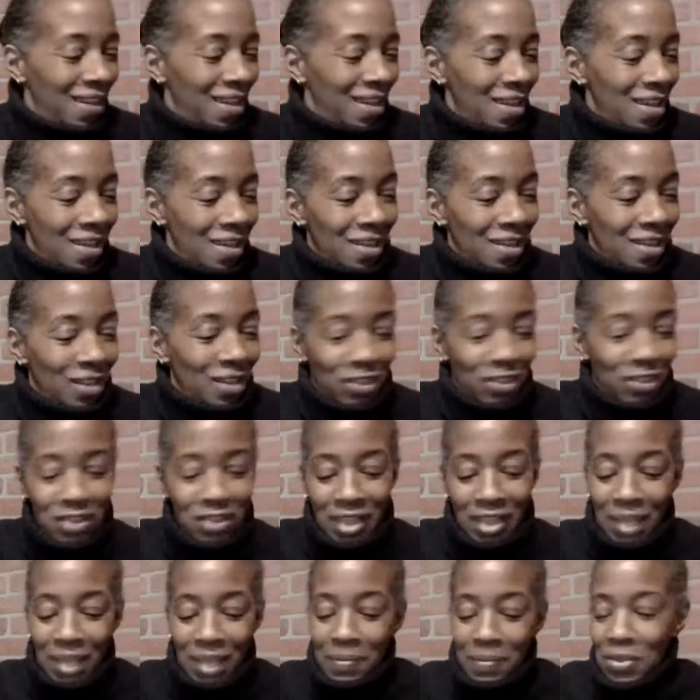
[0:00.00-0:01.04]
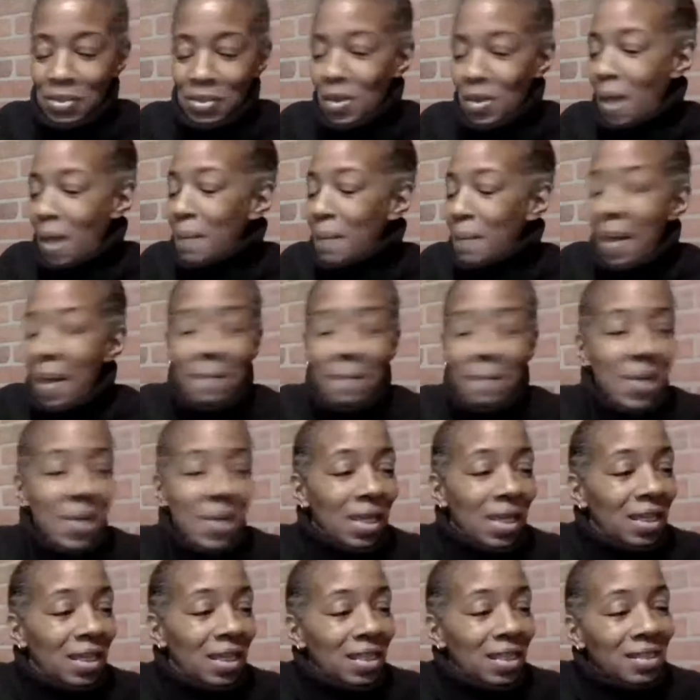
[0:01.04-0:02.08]
Is she keeping you up? I'm
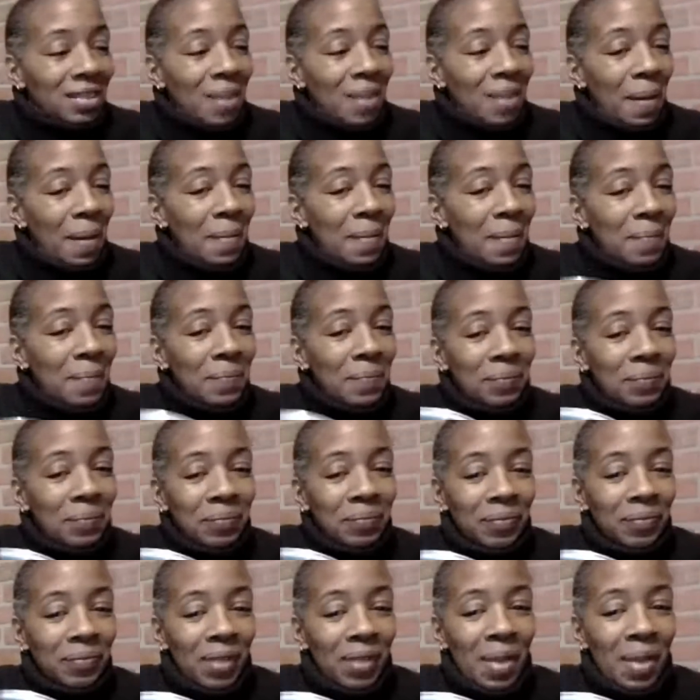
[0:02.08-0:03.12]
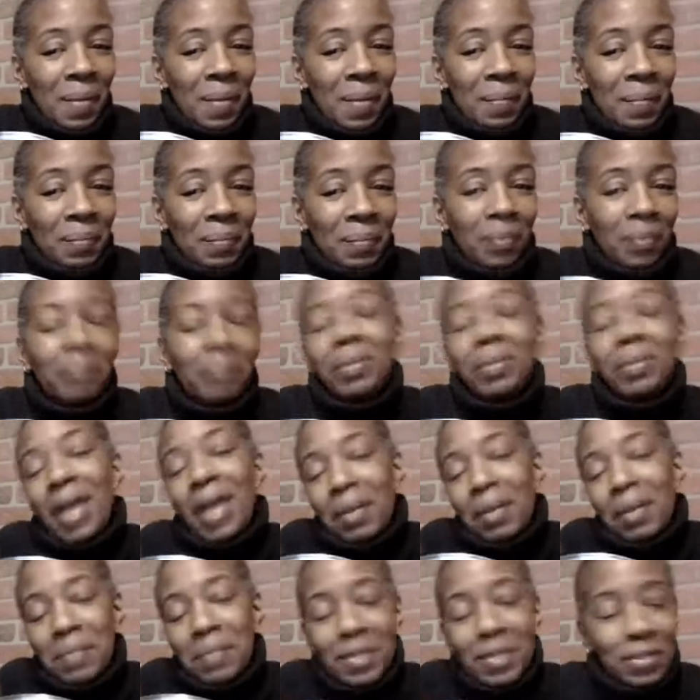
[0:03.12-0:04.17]
making some black
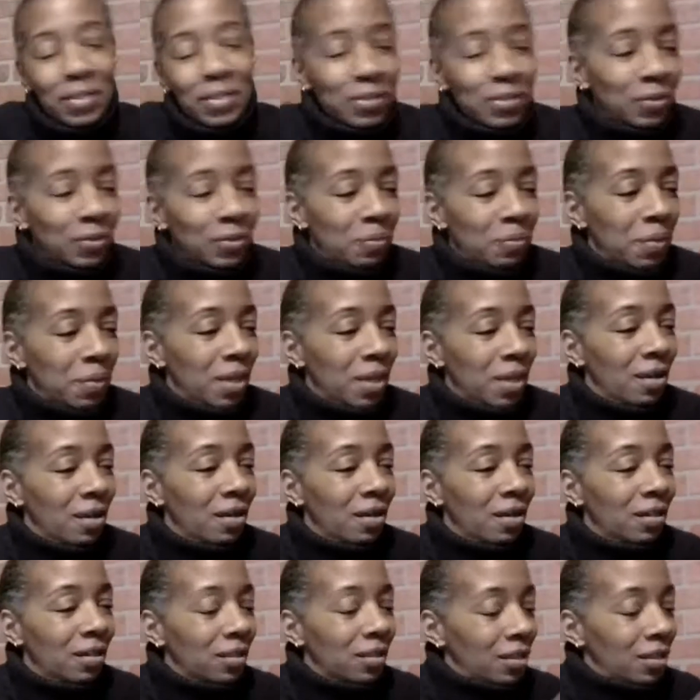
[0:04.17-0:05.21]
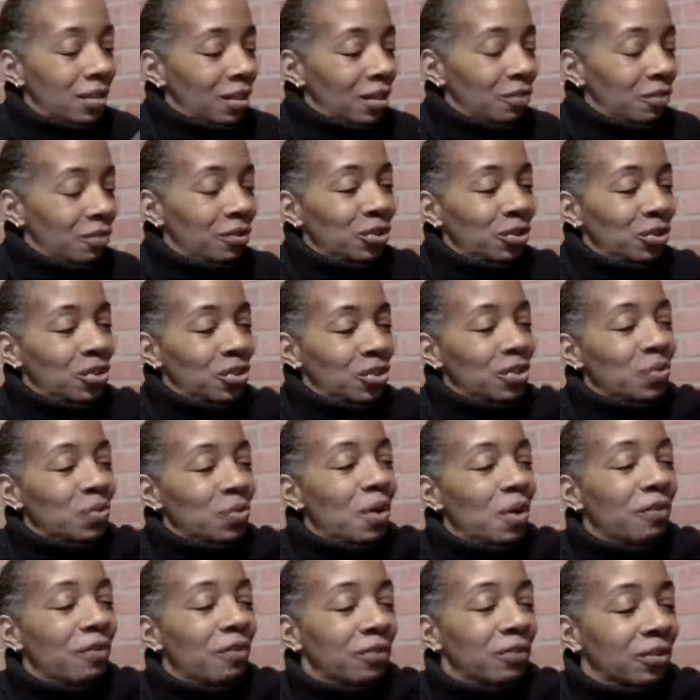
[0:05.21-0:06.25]
bean soup and a grilled cheese
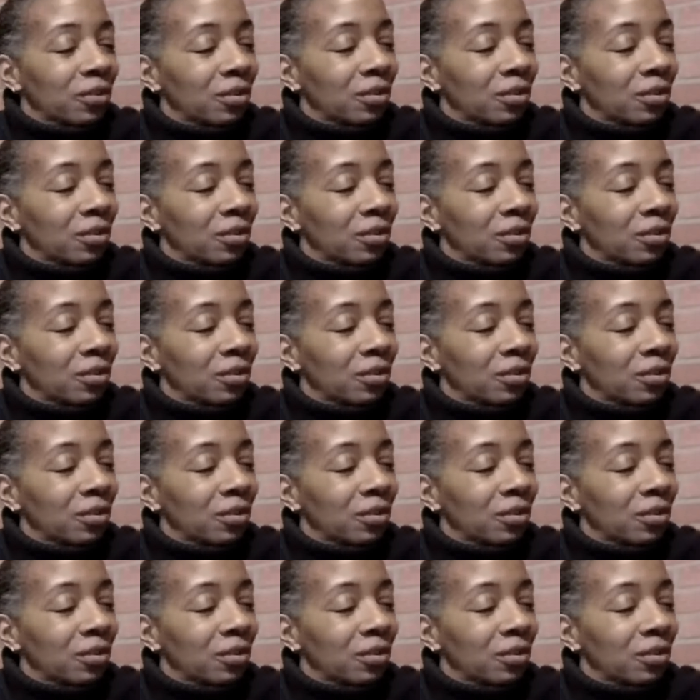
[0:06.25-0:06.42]
waffle.